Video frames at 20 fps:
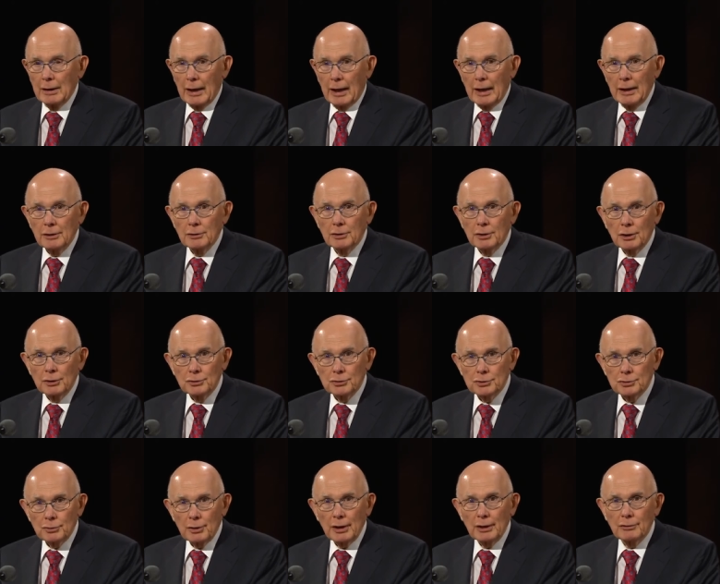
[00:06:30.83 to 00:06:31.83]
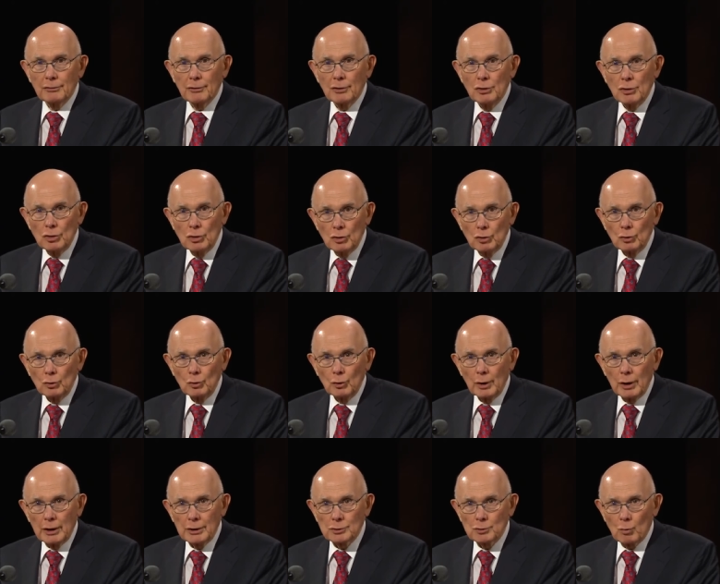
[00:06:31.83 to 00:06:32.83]
and can strengthen
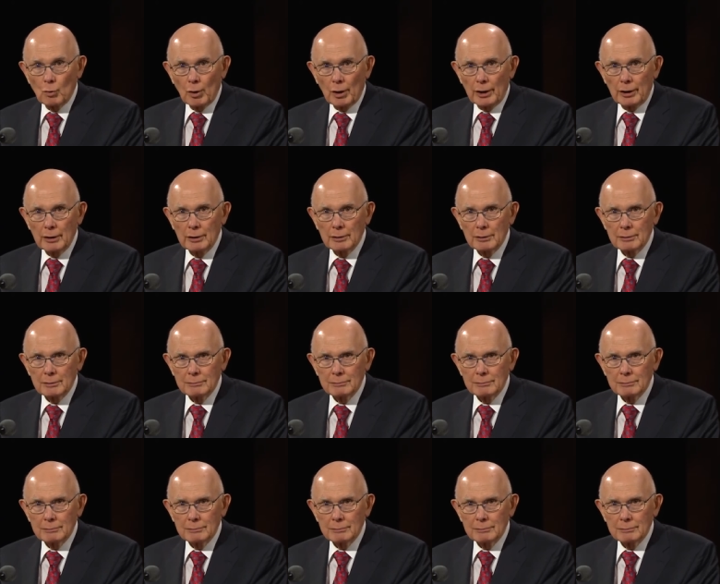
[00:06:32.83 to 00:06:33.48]
you as well.